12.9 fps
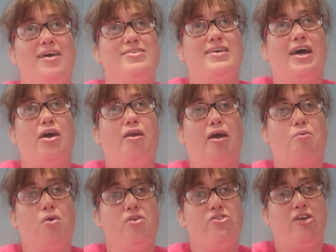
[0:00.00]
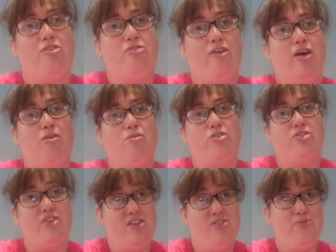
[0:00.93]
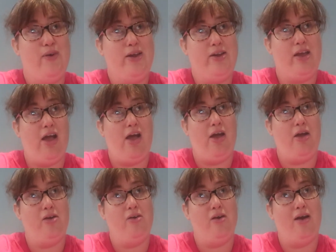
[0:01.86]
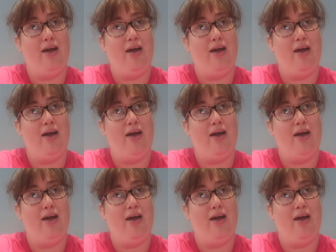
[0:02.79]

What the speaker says: So like once I've filmed this video,